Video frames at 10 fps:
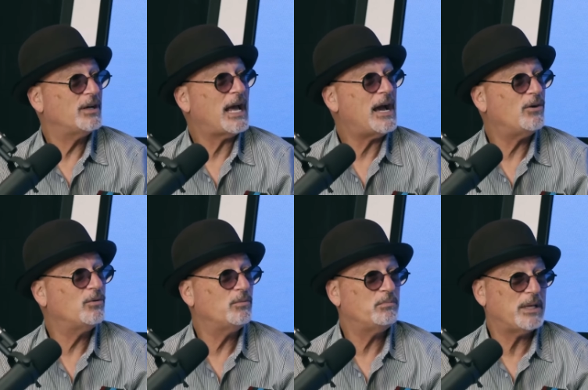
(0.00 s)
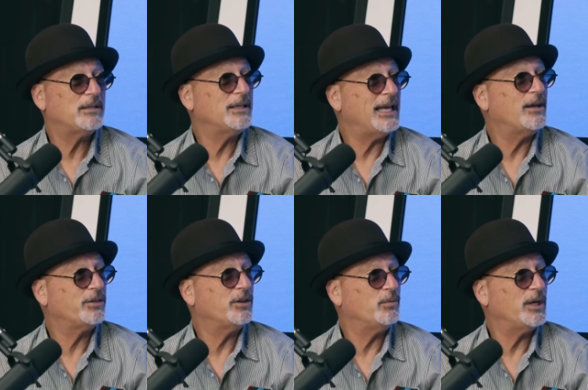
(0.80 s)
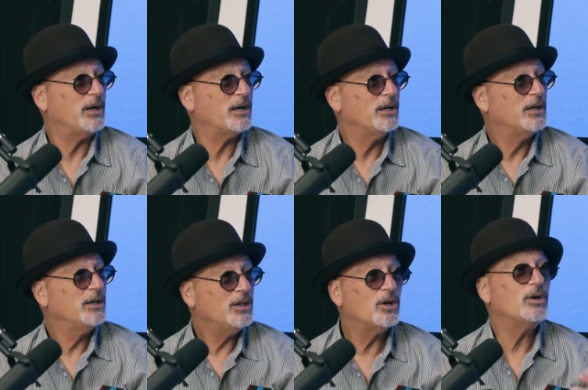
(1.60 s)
how mentally healthy we are. You know,